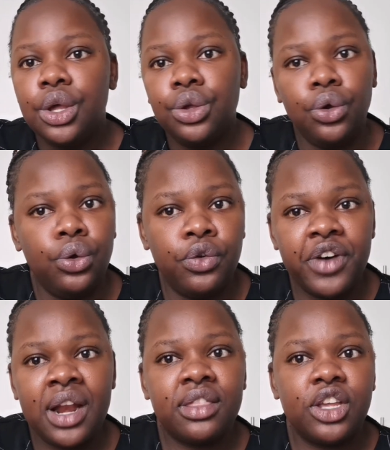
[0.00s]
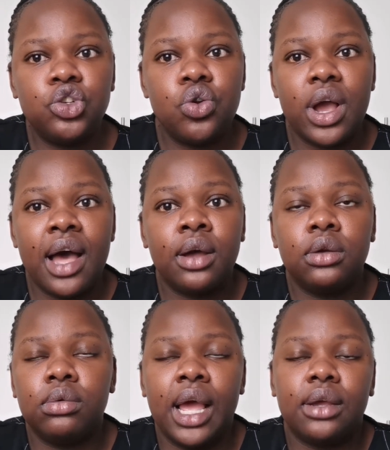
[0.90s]
You find out that you knock
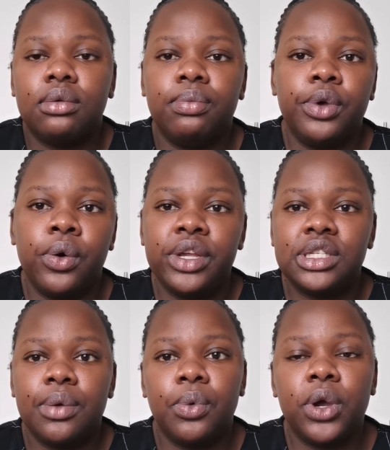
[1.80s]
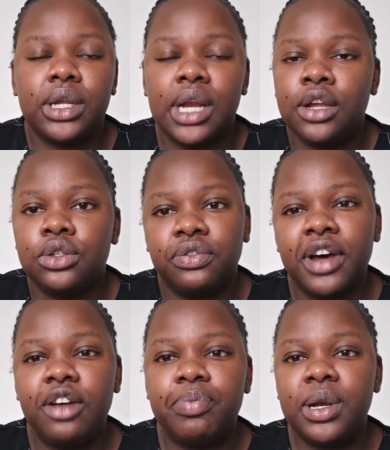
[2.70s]
out, like we always say we work 9 to
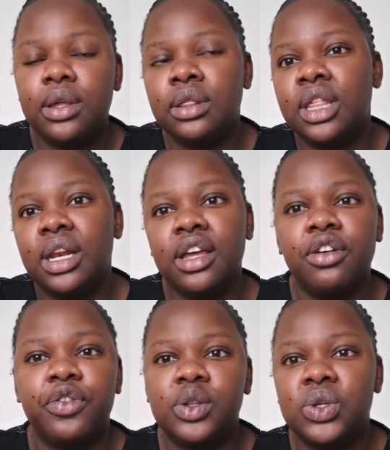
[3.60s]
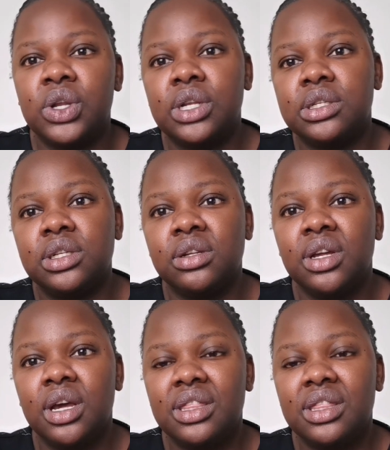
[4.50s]
5, but in the legal fraternity,